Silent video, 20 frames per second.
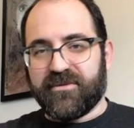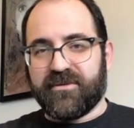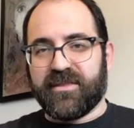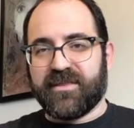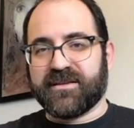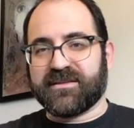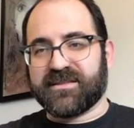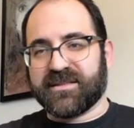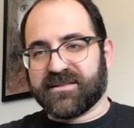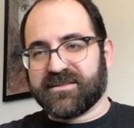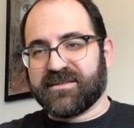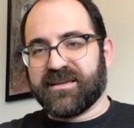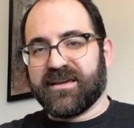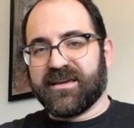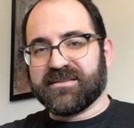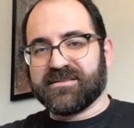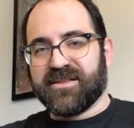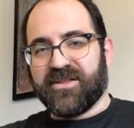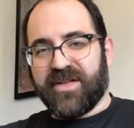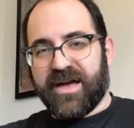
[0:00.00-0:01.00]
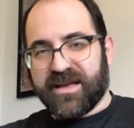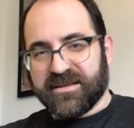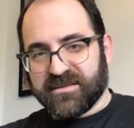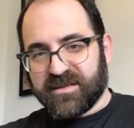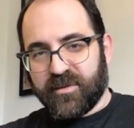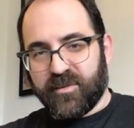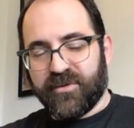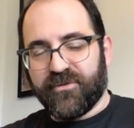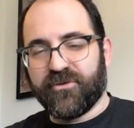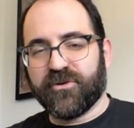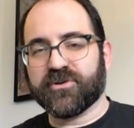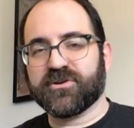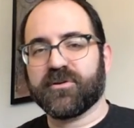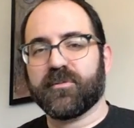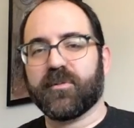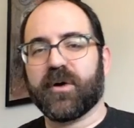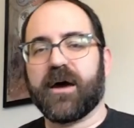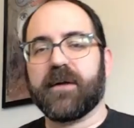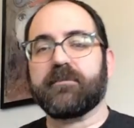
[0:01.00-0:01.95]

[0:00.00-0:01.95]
And the 6th day is the last day before Shabbat.